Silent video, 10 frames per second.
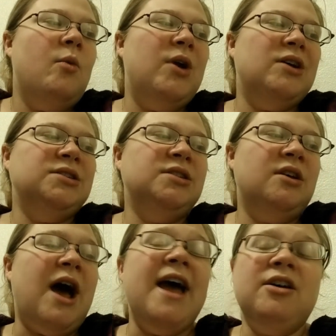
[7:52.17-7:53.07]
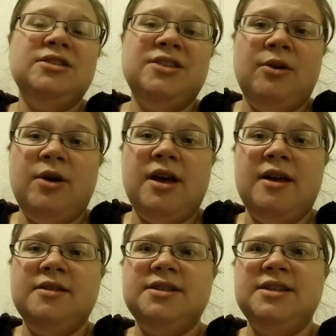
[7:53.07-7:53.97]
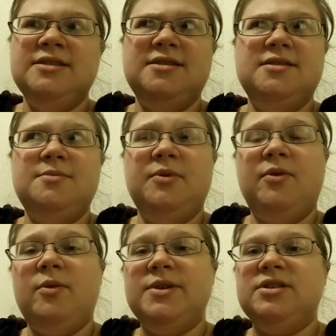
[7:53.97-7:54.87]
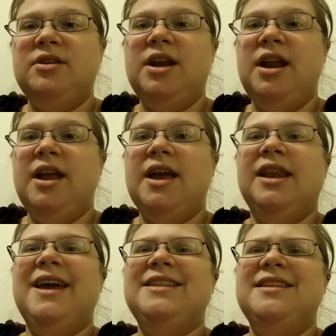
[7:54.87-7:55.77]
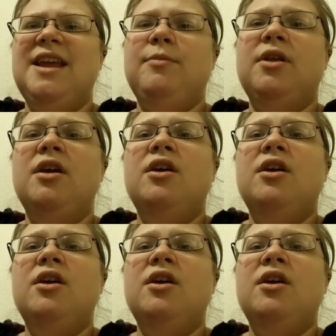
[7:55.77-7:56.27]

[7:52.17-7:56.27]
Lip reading: I also, since before we started dating, liked the name